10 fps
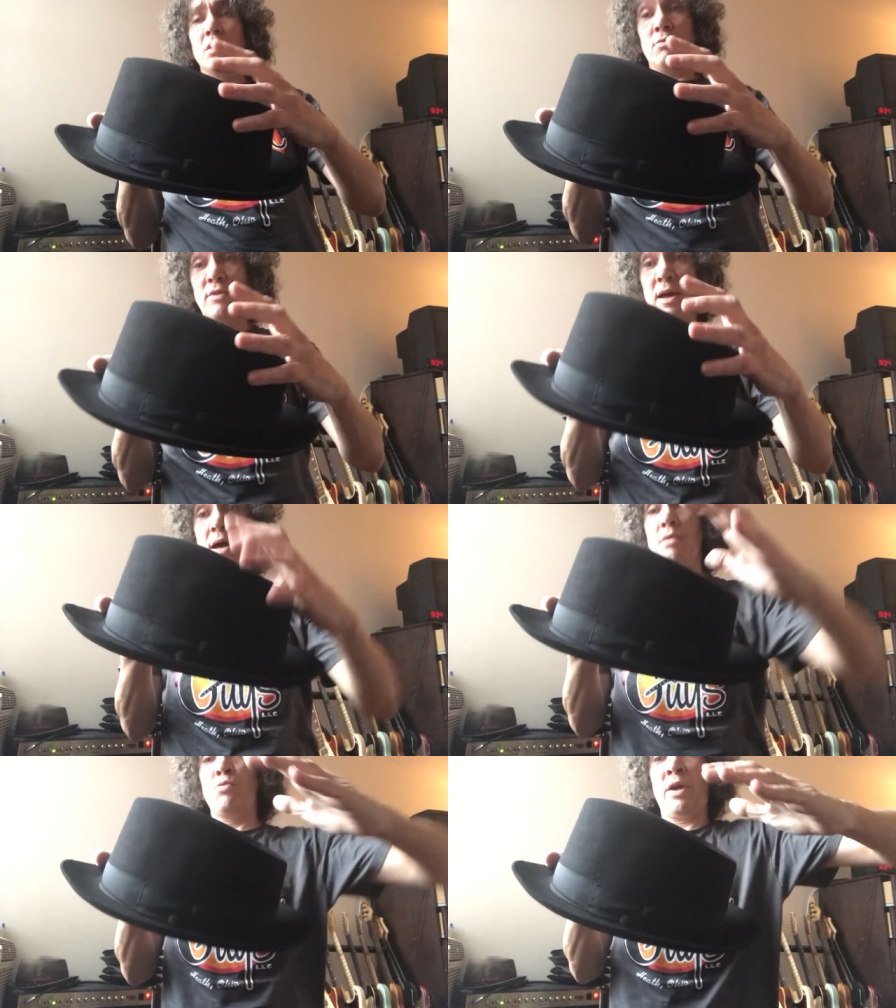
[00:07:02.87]
of the
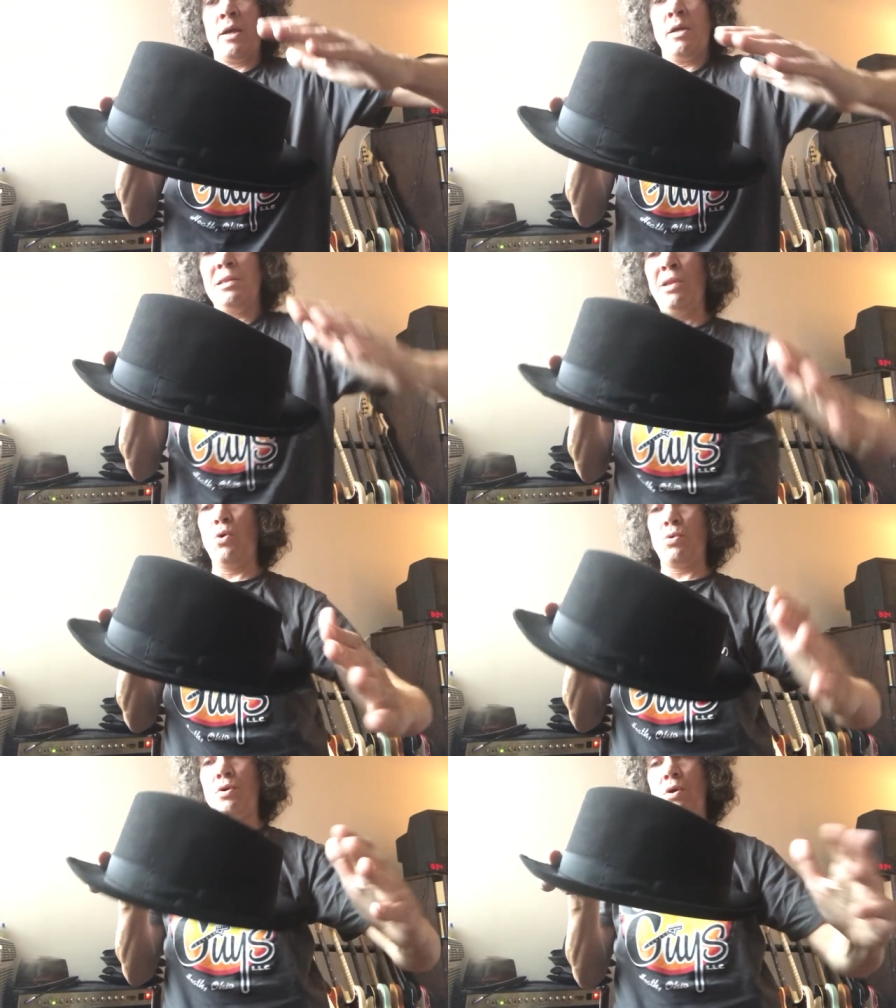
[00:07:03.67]
hat, bringing it
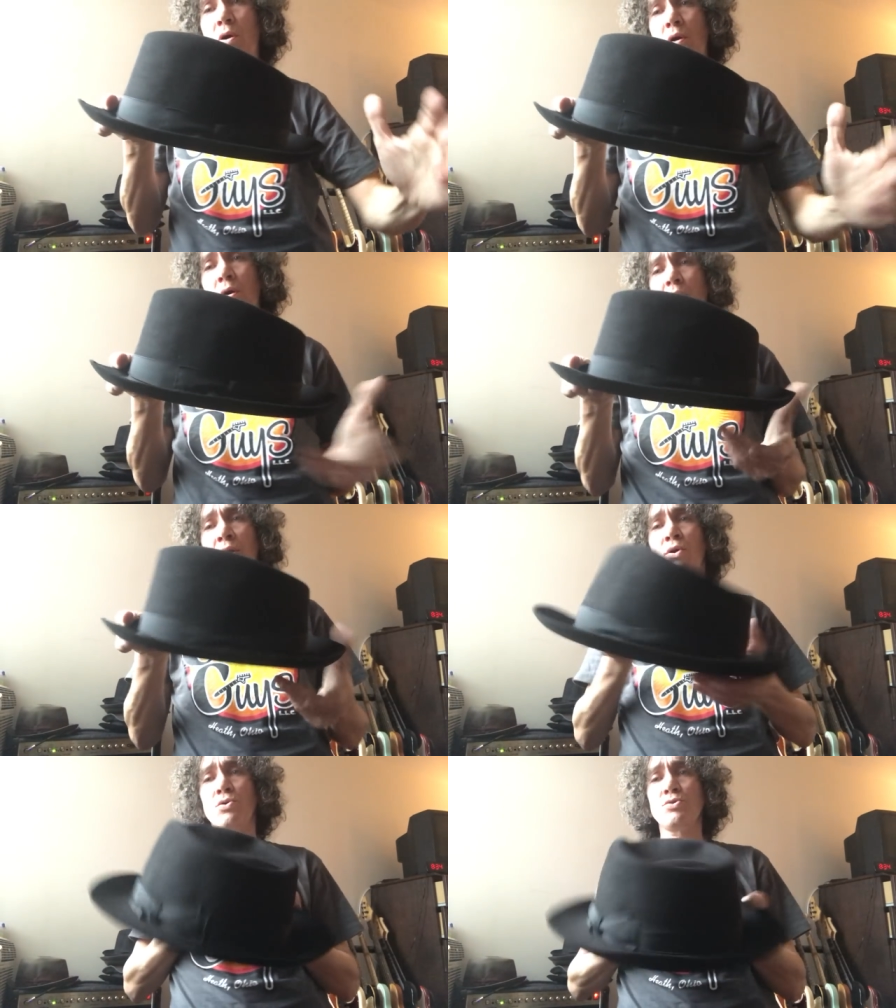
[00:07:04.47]
lower.
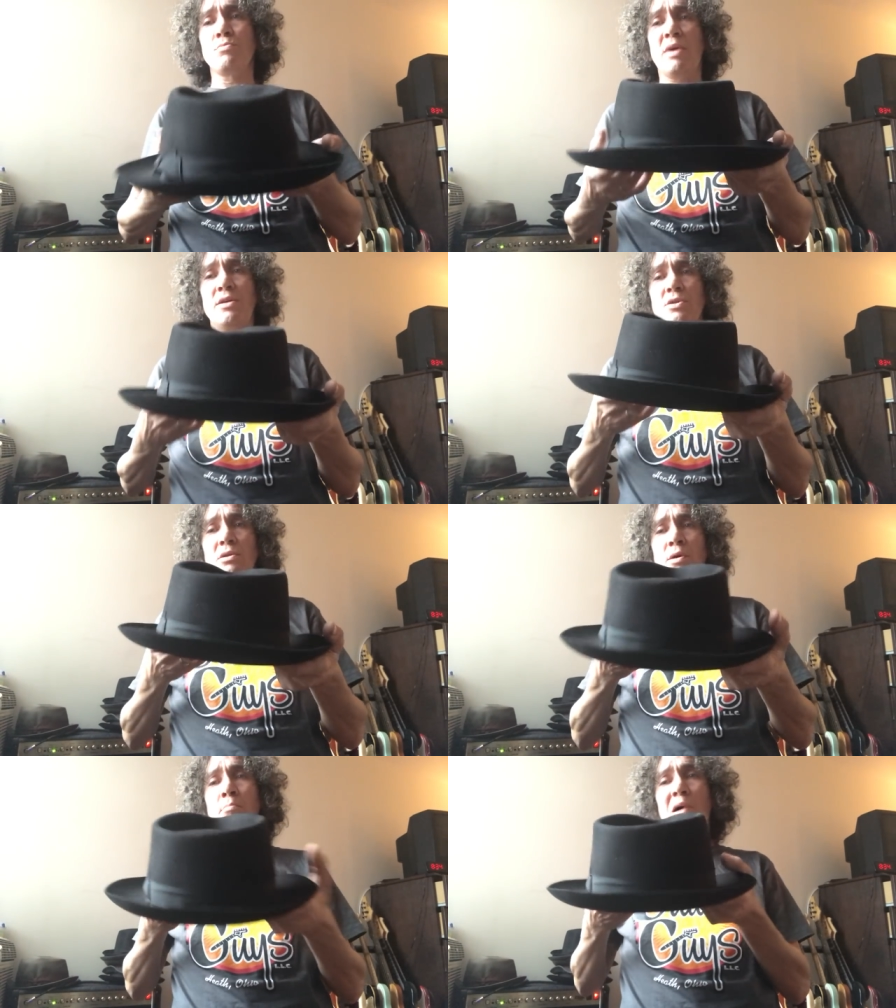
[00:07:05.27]
It also makes
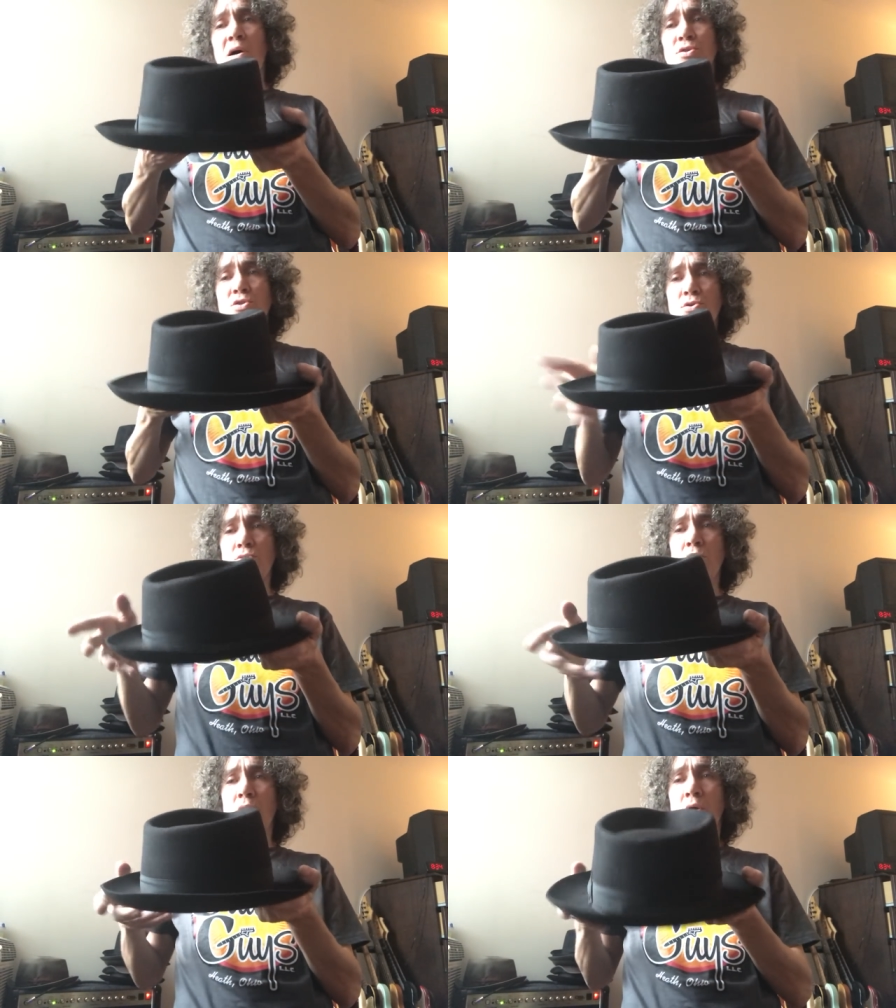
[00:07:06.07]
it look
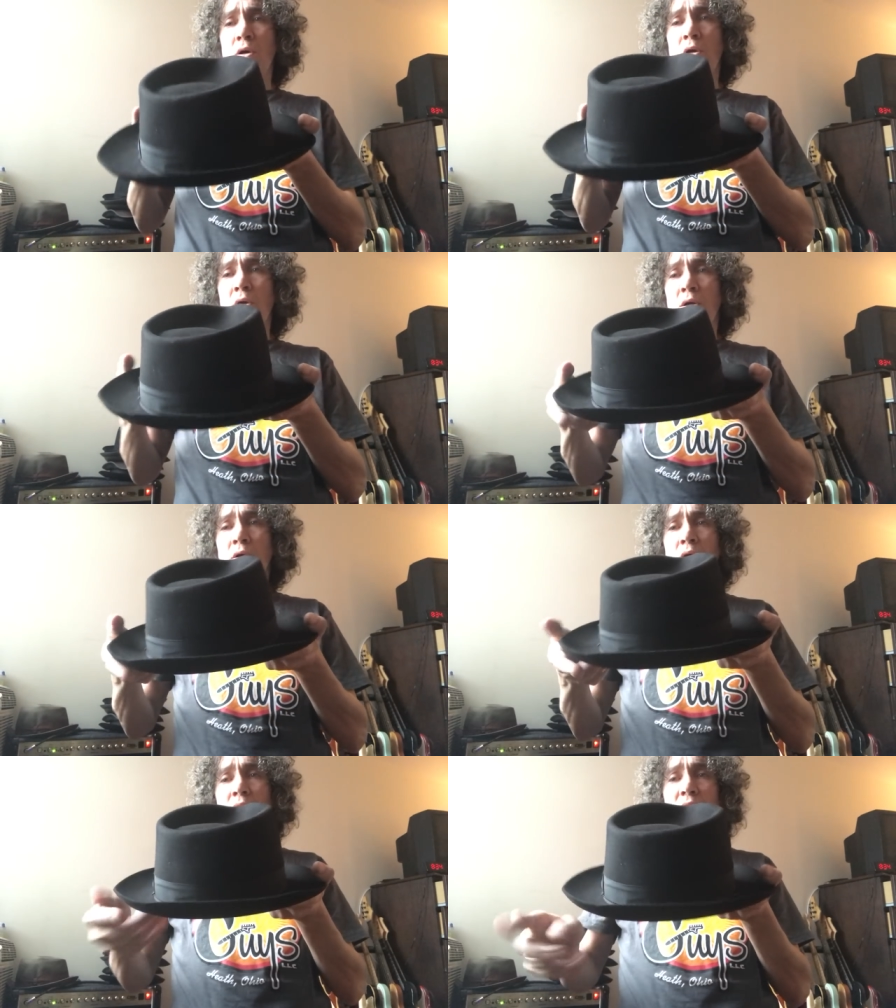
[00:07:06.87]
boxier.
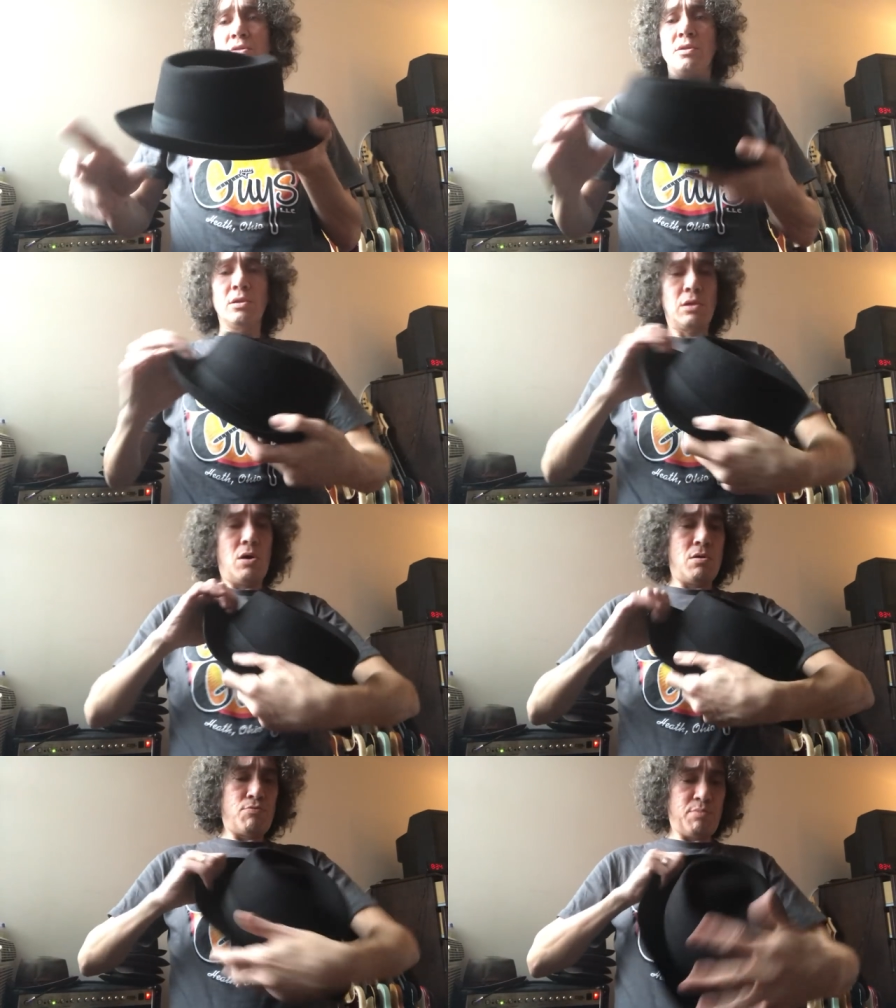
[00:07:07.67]
Okay, it's a
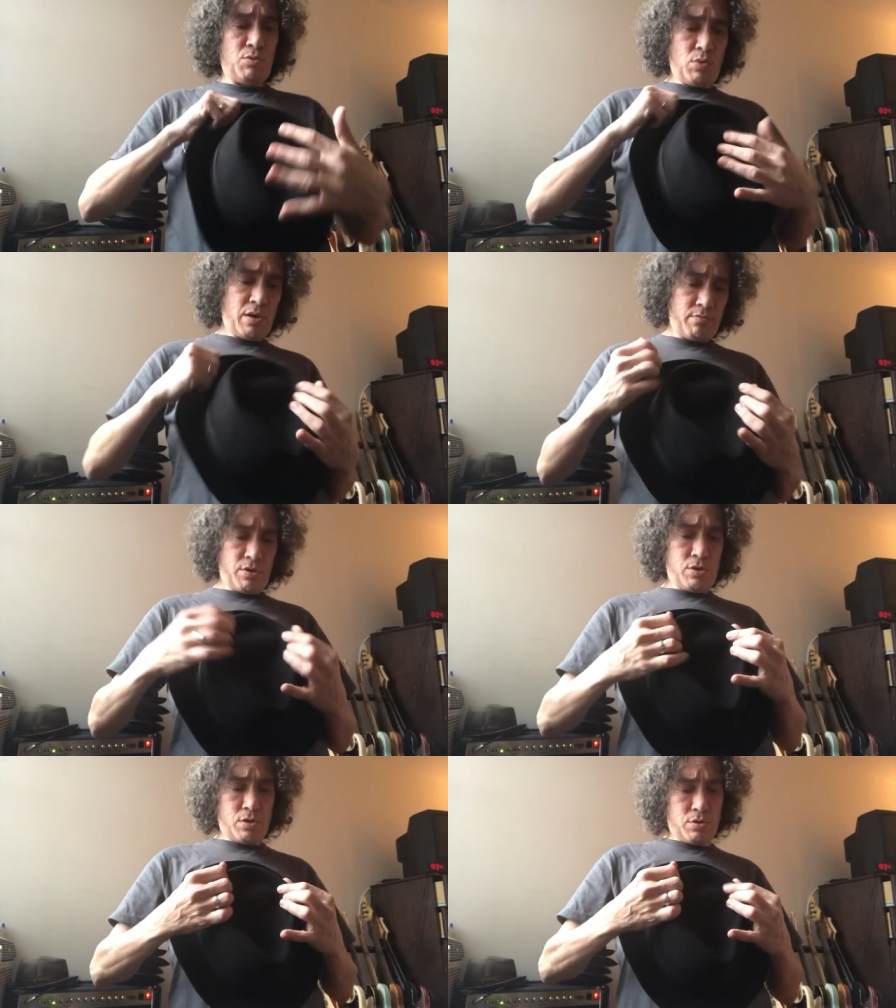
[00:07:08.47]
little off, but whatever,
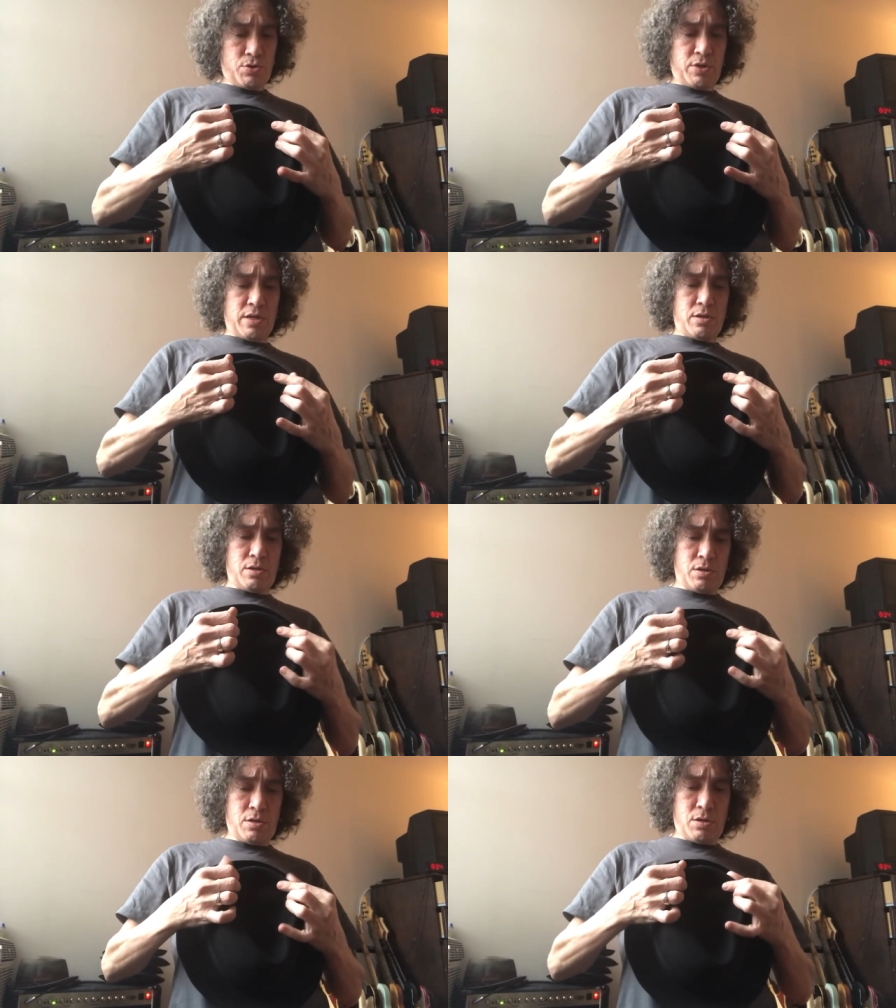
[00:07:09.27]
you get
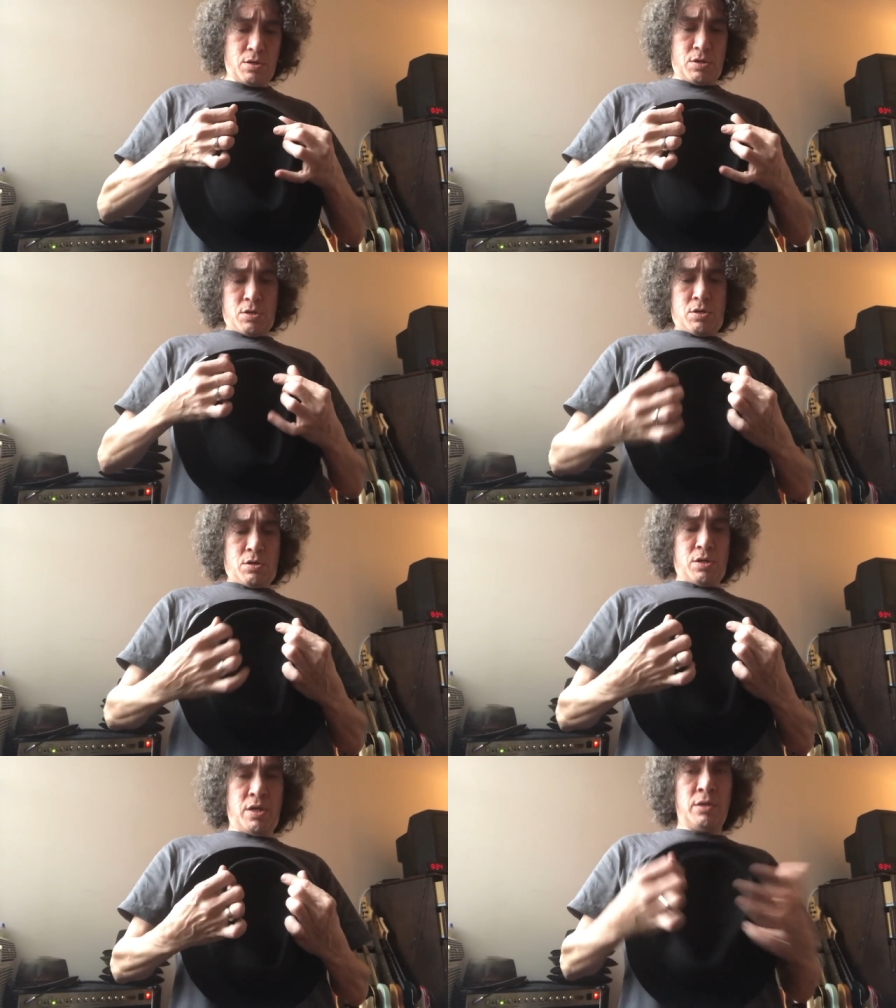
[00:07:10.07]
it.
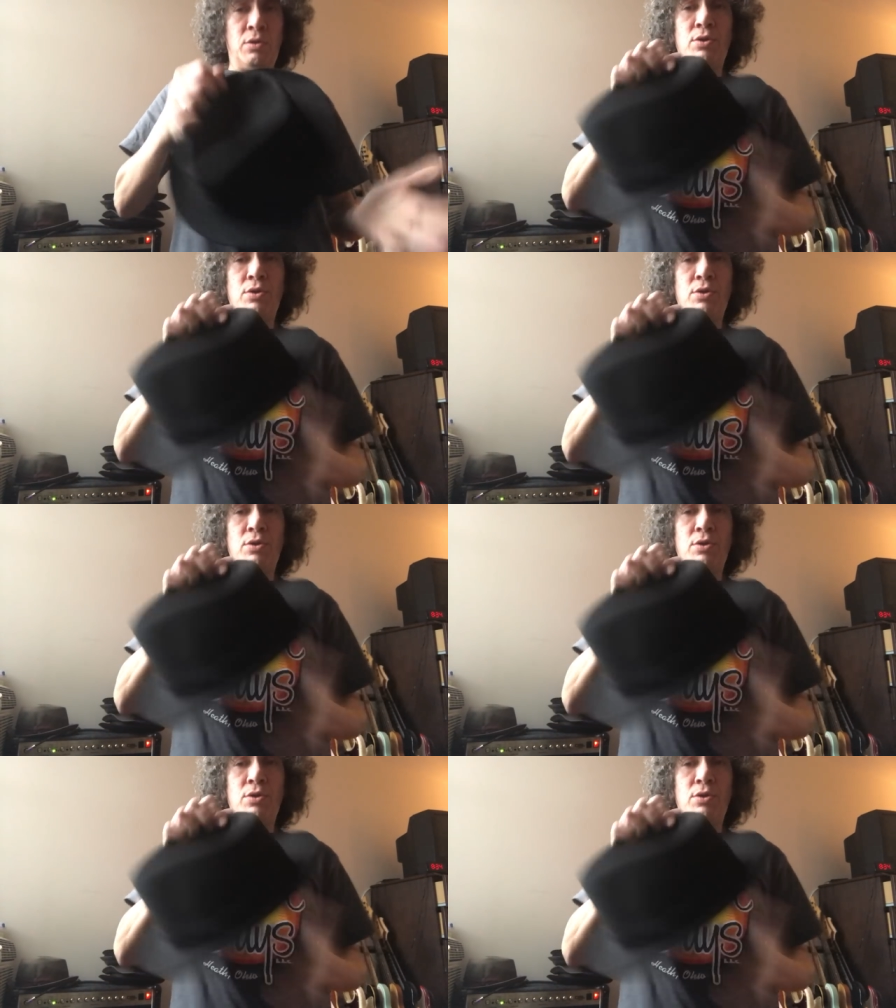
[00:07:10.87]
It